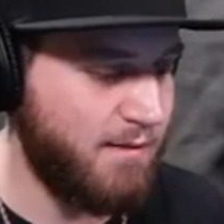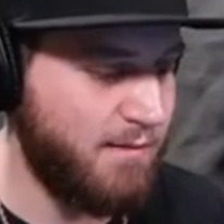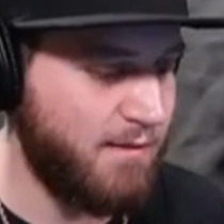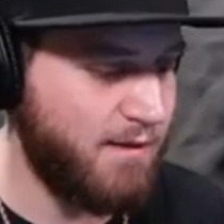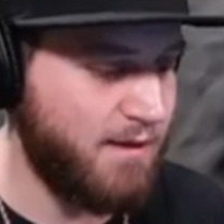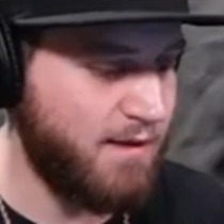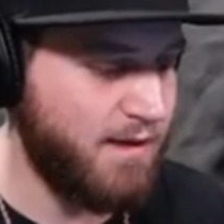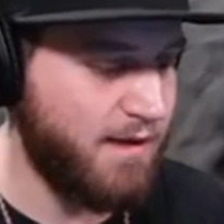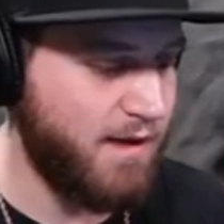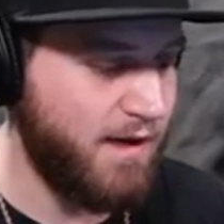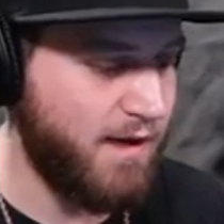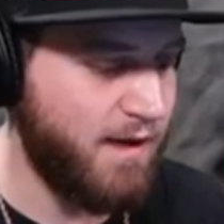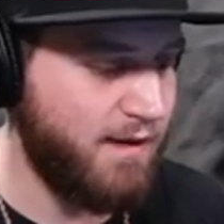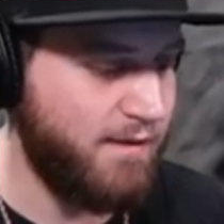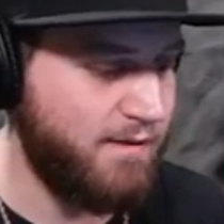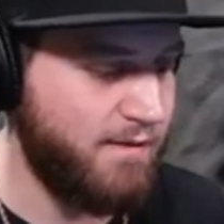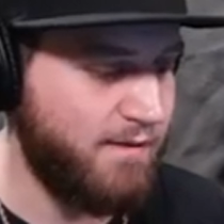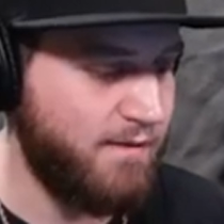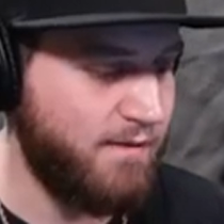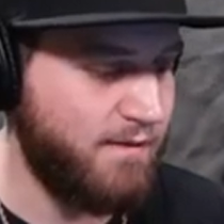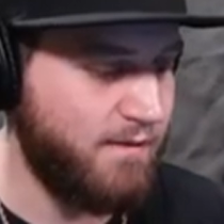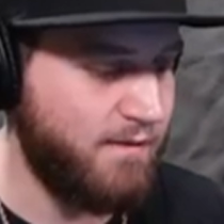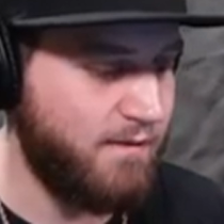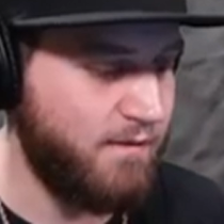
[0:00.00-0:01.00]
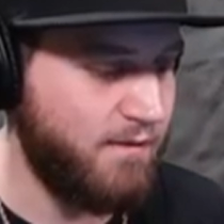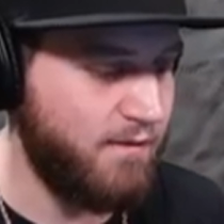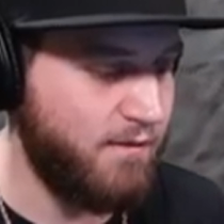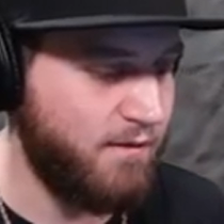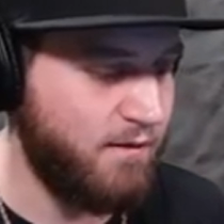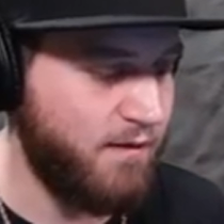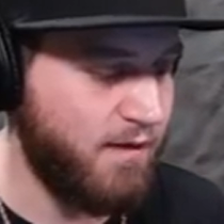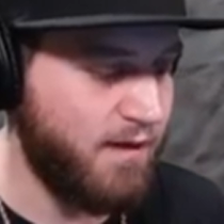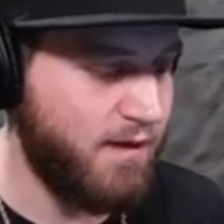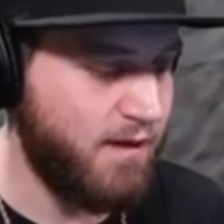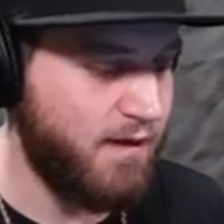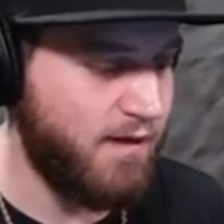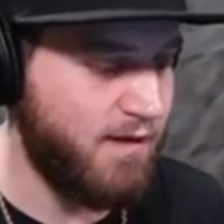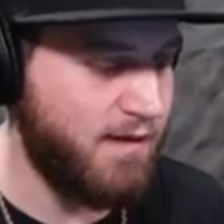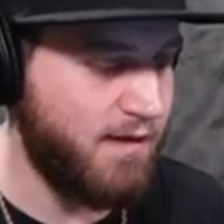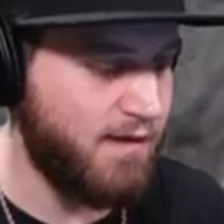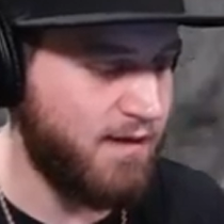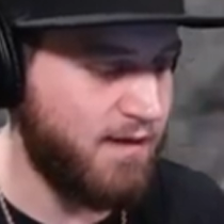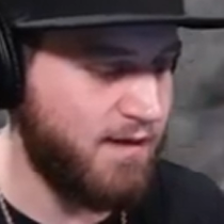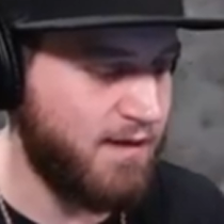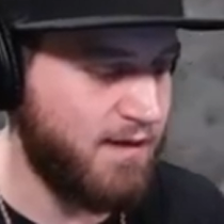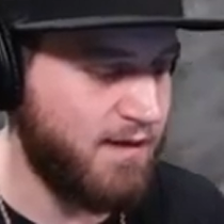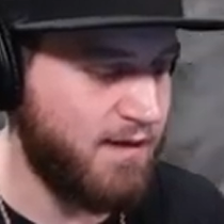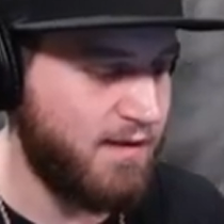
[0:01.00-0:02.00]
be able to look in the
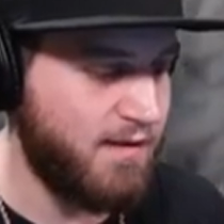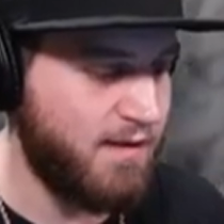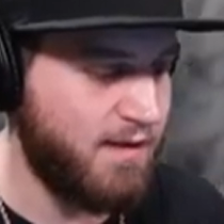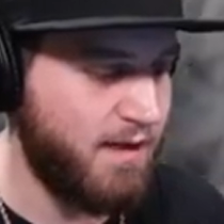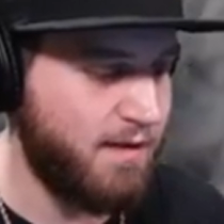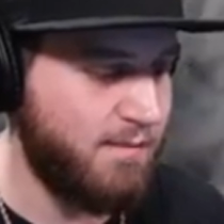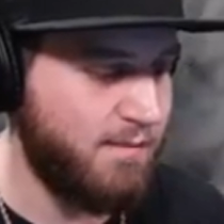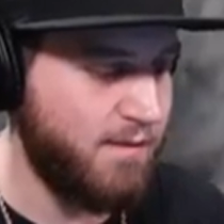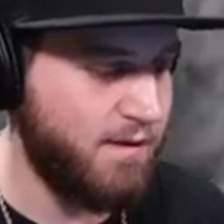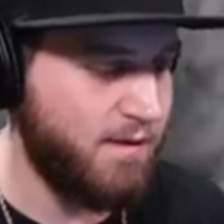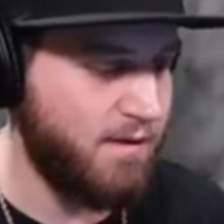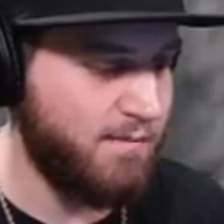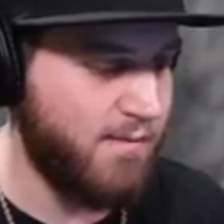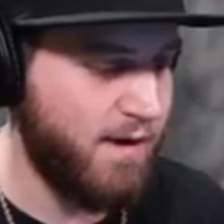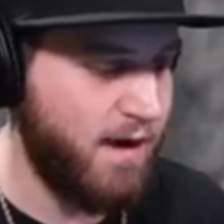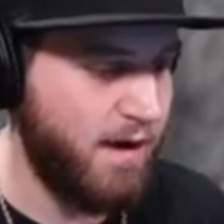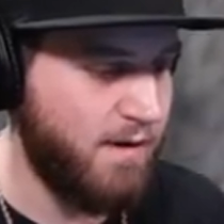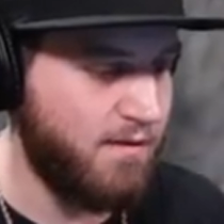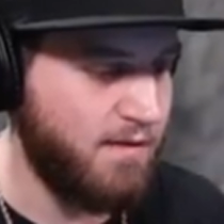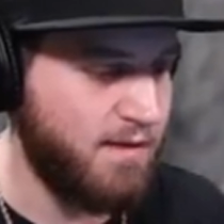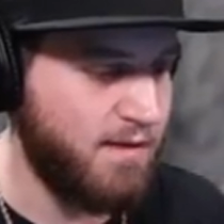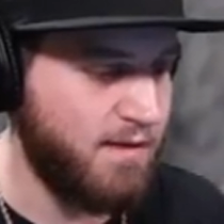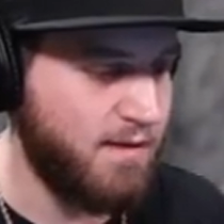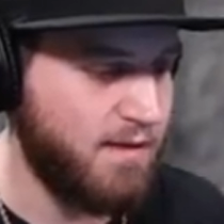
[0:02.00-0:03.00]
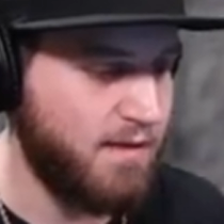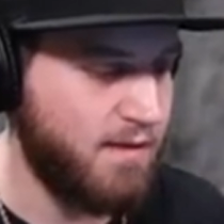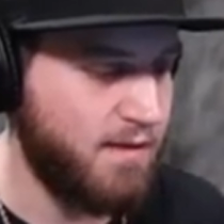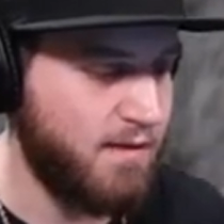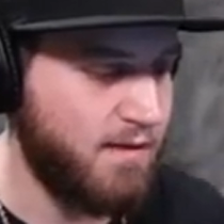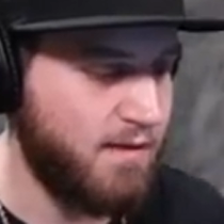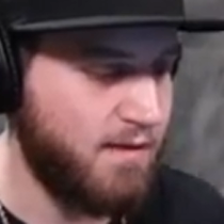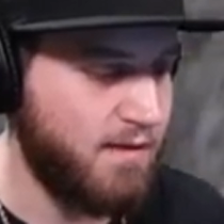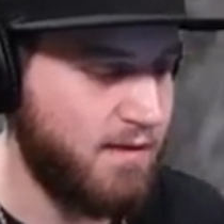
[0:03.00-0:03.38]
distance and see a bunch of mountains.